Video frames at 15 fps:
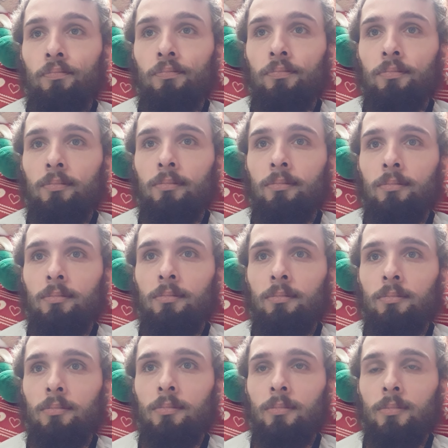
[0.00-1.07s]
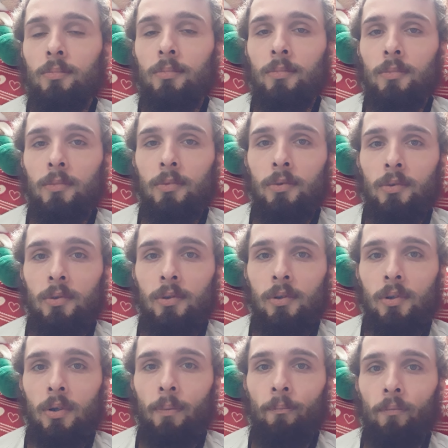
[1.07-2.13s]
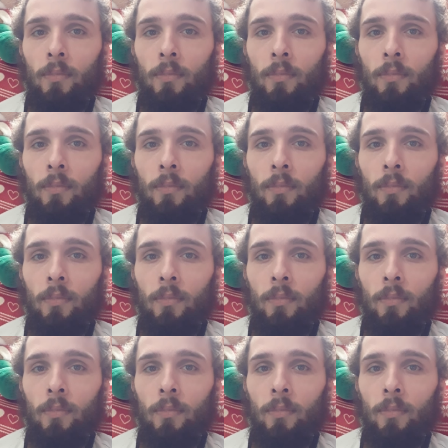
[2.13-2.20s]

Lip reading: No one is speaking in this clip.